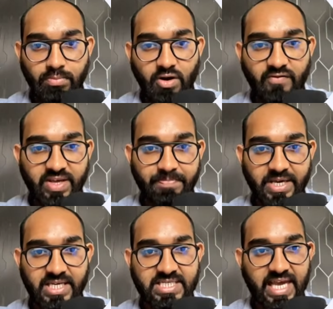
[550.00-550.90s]
of the
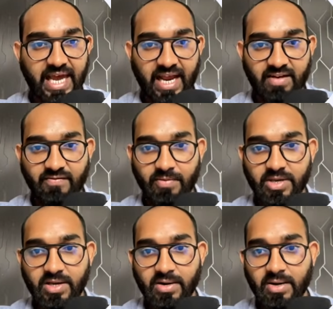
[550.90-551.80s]
page, and from
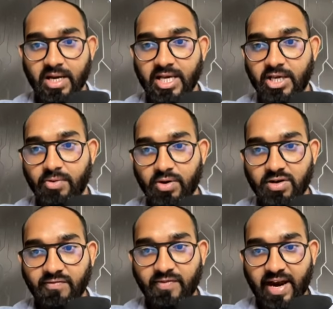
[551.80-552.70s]
here you are going
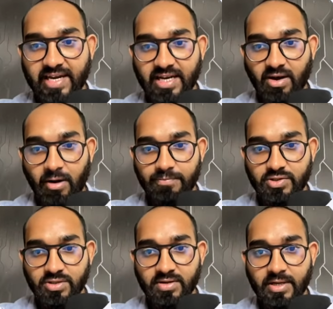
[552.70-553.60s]
to find an
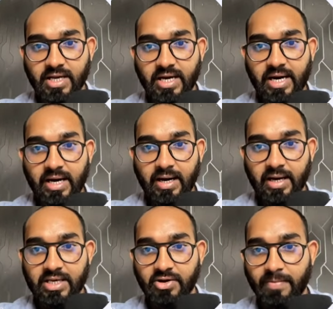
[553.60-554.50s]
option
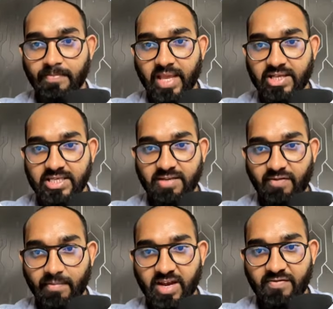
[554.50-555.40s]
here, as you can see,
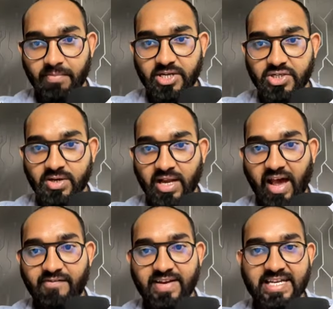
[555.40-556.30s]
from information,
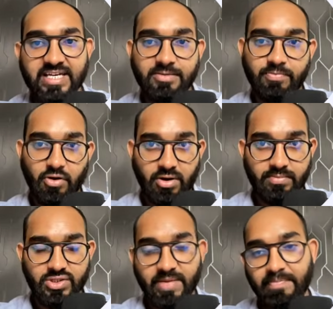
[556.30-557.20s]
affiliate
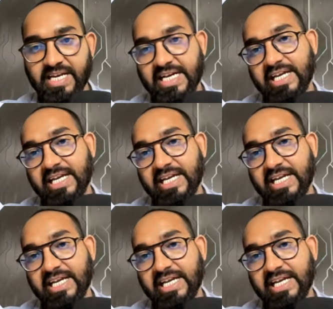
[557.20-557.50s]
program. Simply click